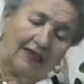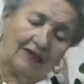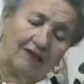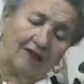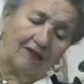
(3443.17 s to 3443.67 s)

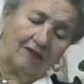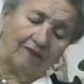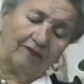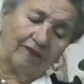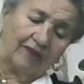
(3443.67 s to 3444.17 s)
And
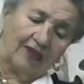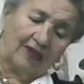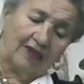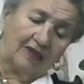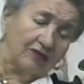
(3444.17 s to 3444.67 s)
uh,
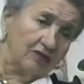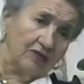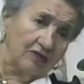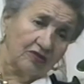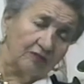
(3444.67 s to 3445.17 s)

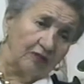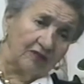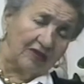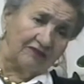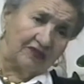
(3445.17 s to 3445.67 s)

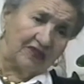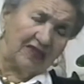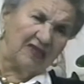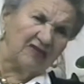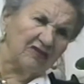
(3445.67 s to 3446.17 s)
spoke every
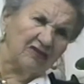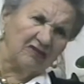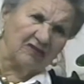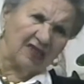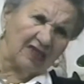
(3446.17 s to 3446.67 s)
day. He did
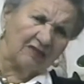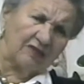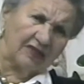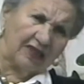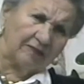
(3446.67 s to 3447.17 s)
a
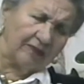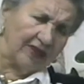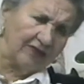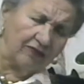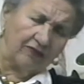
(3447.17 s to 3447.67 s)
terrible
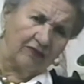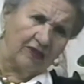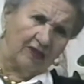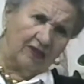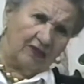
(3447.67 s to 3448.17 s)
campaign to,
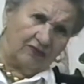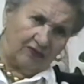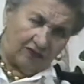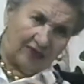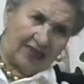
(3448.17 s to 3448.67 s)

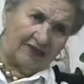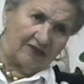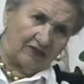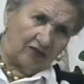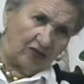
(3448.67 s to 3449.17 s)
to
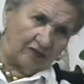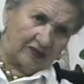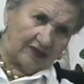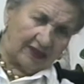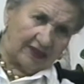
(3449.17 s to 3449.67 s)
raise the
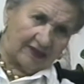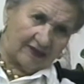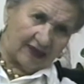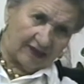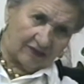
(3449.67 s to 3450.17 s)
Cubans
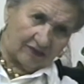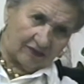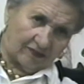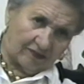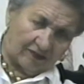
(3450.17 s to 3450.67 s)
against
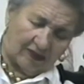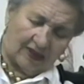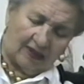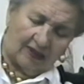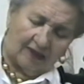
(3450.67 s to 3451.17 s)
Castro.
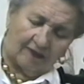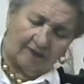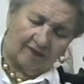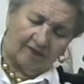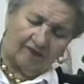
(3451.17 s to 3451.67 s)
From Miami.
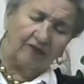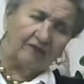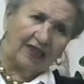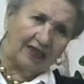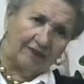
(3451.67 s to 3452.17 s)

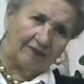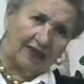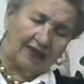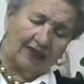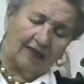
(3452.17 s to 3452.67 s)
From Miami.
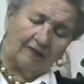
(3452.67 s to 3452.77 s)
Yeah.